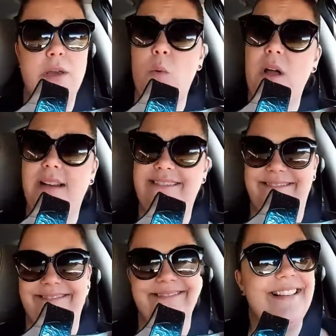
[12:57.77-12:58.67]

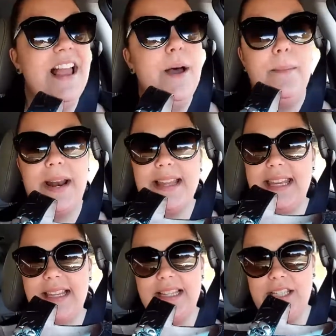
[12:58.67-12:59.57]
41, but
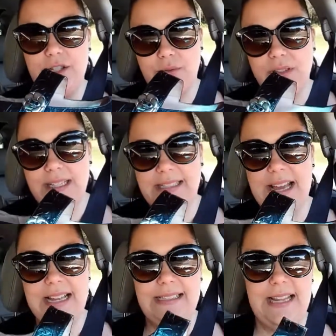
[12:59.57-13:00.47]
I think this is really
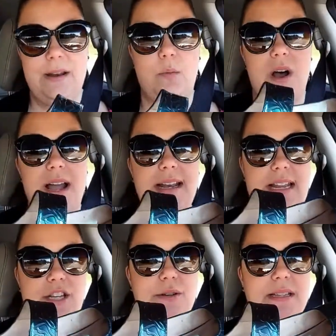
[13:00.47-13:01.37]
a size 10
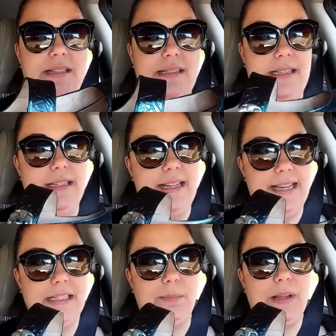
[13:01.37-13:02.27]
wide, and you can see
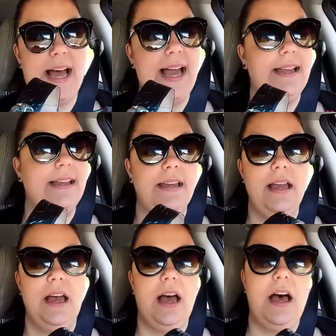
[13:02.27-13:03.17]
it's black.
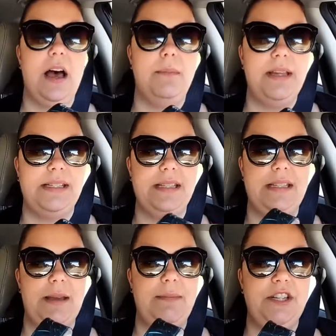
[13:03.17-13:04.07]
It's
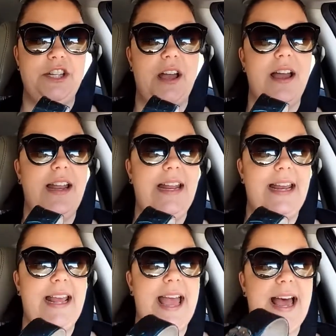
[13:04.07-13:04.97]
demi
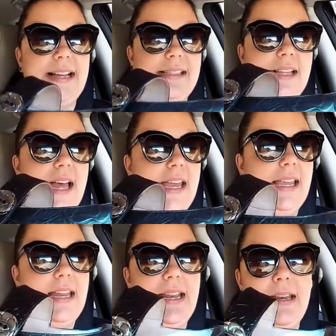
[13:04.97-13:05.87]
shine, and it has
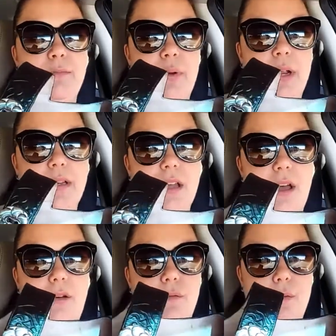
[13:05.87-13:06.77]
like an
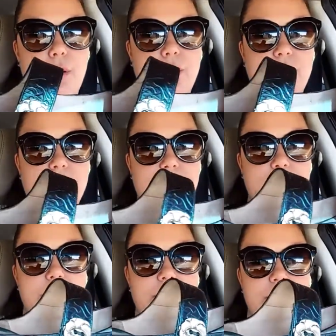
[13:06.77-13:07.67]
imprint of roses
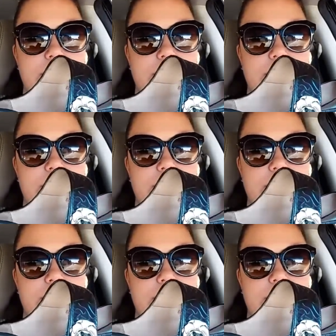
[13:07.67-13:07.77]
